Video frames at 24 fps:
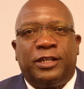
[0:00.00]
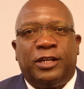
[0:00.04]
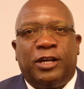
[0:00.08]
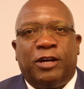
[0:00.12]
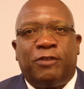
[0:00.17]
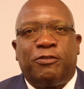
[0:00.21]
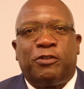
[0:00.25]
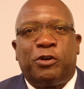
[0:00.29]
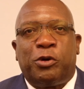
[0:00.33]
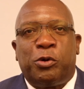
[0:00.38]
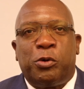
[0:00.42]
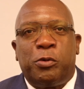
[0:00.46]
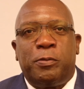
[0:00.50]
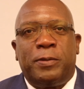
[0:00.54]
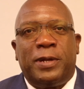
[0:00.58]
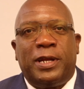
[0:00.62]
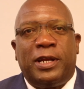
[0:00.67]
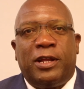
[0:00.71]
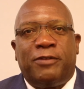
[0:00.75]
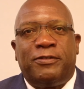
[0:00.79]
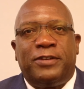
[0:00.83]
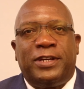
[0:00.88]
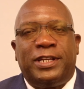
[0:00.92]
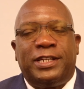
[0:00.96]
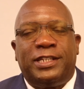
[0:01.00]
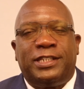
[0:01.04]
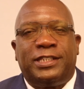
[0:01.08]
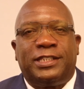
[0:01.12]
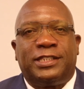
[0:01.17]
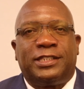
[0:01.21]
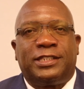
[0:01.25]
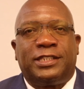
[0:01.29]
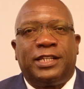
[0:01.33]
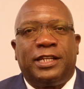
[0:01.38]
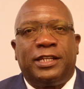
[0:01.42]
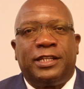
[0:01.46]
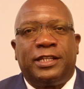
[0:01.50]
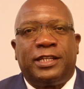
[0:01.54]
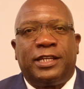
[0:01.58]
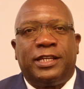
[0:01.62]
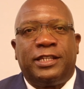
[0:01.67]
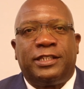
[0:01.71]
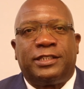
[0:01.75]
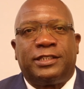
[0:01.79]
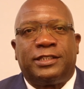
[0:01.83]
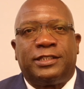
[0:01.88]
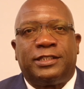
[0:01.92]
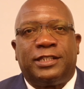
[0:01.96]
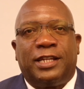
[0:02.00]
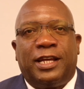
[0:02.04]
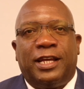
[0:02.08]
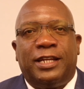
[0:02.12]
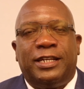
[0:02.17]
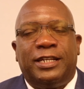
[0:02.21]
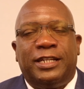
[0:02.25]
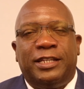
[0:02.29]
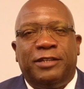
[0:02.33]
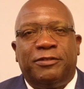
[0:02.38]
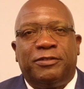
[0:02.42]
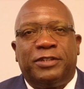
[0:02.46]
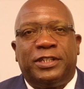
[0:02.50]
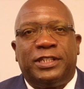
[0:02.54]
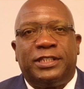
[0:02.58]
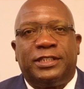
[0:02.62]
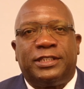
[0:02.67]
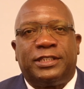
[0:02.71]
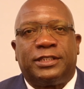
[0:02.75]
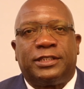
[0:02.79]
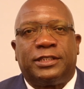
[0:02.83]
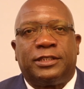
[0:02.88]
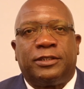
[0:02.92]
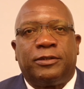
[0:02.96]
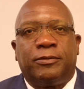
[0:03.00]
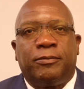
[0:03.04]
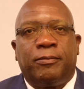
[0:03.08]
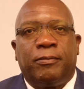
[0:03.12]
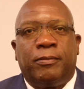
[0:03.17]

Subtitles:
of our beloved St. Kitts and Nevis.